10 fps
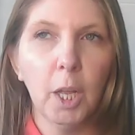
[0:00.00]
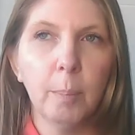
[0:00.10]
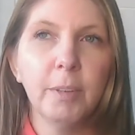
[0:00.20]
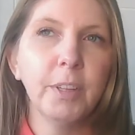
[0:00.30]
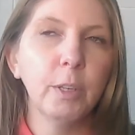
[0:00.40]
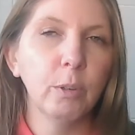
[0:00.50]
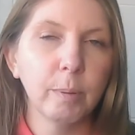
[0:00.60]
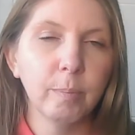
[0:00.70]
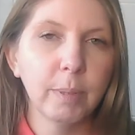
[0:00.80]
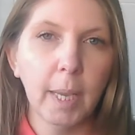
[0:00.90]
If they're
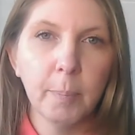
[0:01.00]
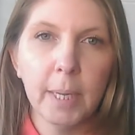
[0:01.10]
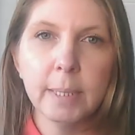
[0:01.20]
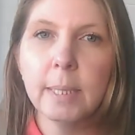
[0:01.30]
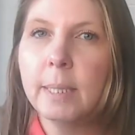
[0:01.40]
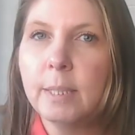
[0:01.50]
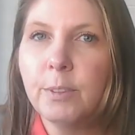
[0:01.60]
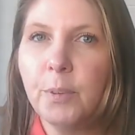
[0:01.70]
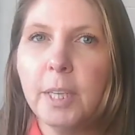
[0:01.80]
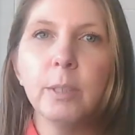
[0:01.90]
not game players, then
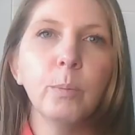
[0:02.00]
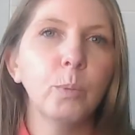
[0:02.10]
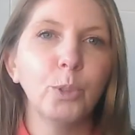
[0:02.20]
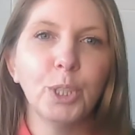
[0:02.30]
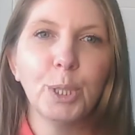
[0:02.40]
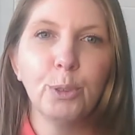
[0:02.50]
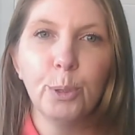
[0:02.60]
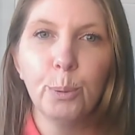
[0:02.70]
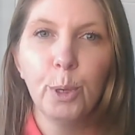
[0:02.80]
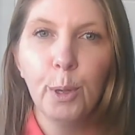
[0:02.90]
that's fine. We'll just
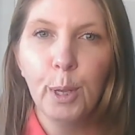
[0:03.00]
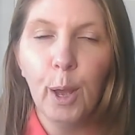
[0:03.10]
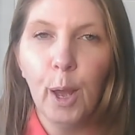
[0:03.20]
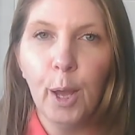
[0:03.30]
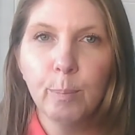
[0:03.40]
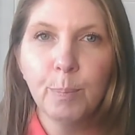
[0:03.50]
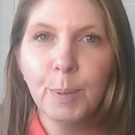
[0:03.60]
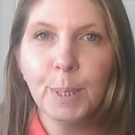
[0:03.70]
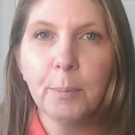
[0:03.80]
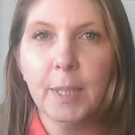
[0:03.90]
do
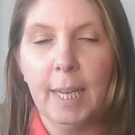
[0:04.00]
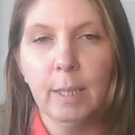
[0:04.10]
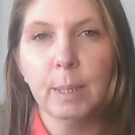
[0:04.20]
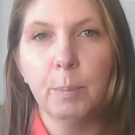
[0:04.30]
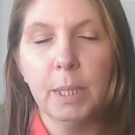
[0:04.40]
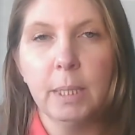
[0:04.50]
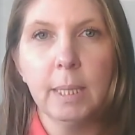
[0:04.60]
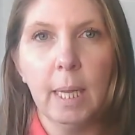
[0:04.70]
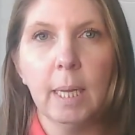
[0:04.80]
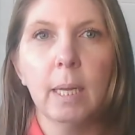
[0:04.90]
something else, but
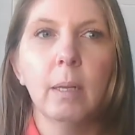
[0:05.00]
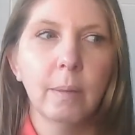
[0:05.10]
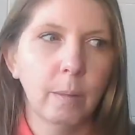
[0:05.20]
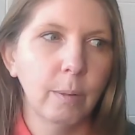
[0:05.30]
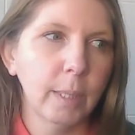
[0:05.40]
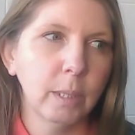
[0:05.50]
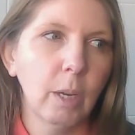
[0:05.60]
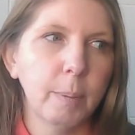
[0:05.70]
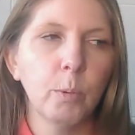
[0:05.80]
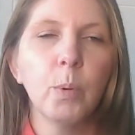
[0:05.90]
it's there that
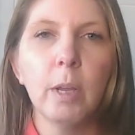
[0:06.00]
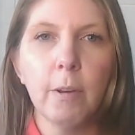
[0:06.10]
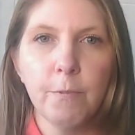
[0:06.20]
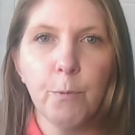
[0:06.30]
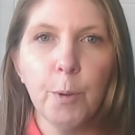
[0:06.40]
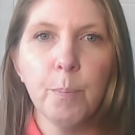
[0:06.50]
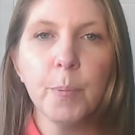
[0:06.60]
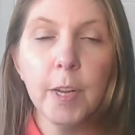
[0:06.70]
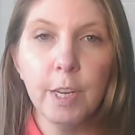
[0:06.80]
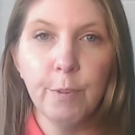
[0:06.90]
time that we are
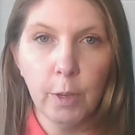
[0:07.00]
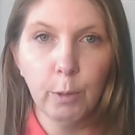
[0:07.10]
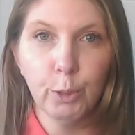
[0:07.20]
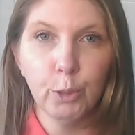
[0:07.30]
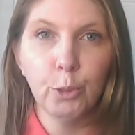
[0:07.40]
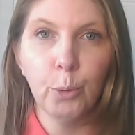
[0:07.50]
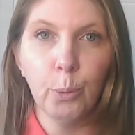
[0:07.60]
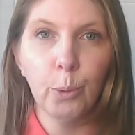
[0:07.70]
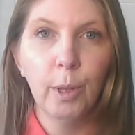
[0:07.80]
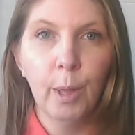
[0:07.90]
completely focused on
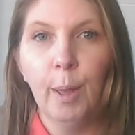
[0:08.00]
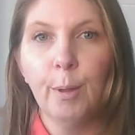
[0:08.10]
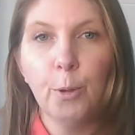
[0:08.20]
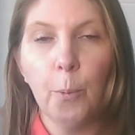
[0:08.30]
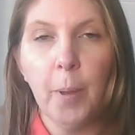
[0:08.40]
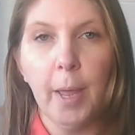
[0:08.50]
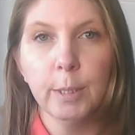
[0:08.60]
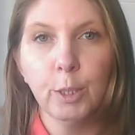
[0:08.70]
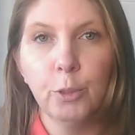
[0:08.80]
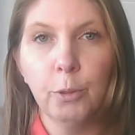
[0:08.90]
your
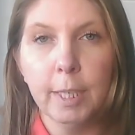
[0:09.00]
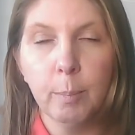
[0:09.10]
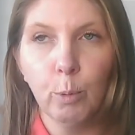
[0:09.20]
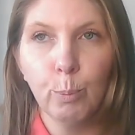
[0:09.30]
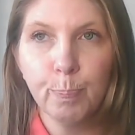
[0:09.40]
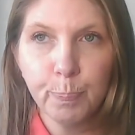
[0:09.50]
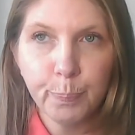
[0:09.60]
pet and your animal.